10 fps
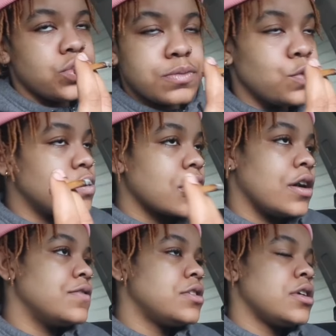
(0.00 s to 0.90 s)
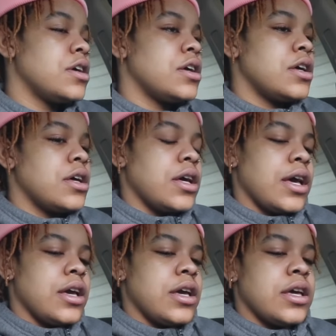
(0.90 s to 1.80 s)
smooth coughs.
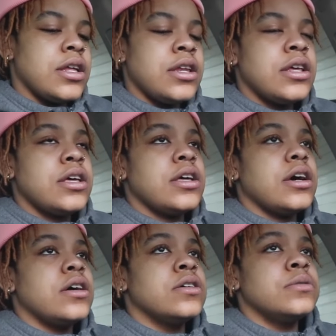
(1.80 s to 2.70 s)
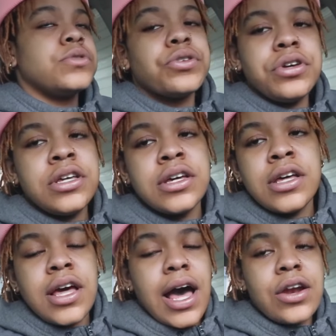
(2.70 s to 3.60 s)
And 3,
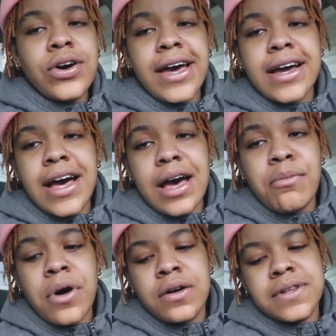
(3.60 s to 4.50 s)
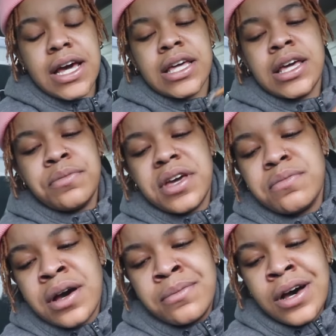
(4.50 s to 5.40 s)
I don't have a kind mouth. Like, it made
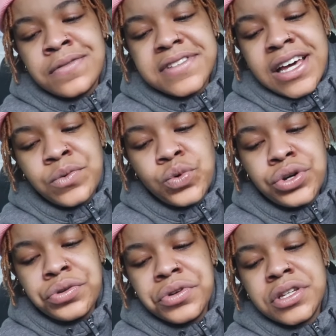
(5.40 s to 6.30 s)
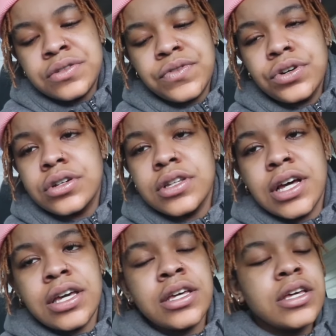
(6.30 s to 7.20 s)
my mouth, like, watery as fuck.
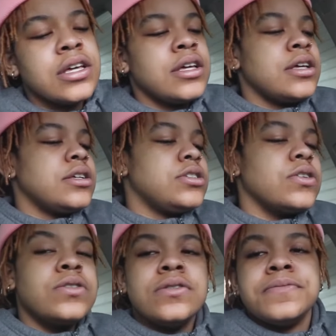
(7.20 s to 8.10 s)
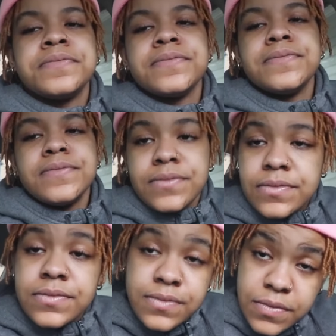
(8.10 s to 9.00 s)
Like, so,
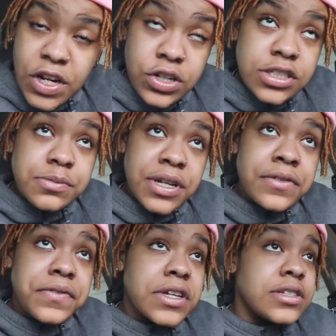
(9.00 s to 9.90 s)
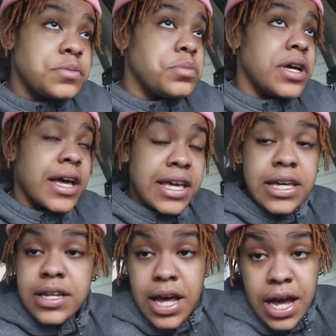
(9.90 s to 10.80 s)
those are benefits. But,
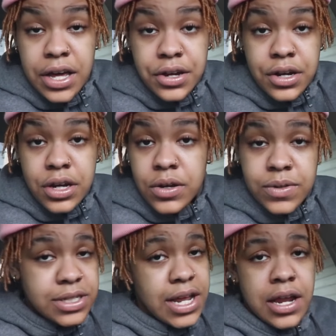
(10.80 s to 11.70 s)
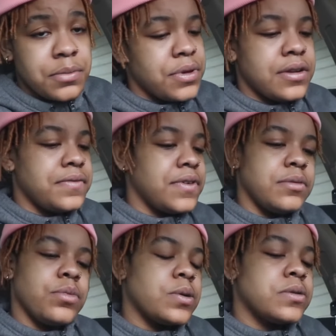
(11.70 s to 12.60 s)
again, higher was not a
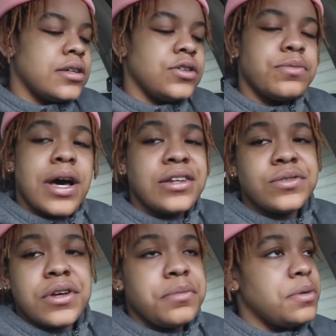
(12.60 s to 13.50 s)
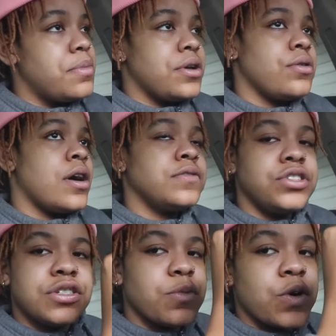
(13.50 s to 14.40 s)
benefit, bro. You might as well be better off
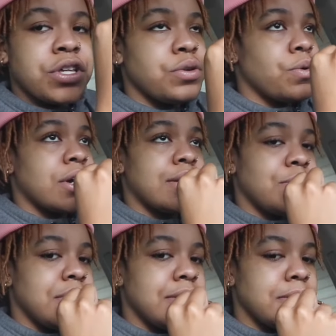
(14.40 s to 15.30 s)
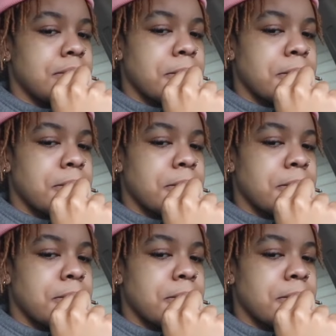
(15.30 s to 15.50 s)
just smoking your regular weed.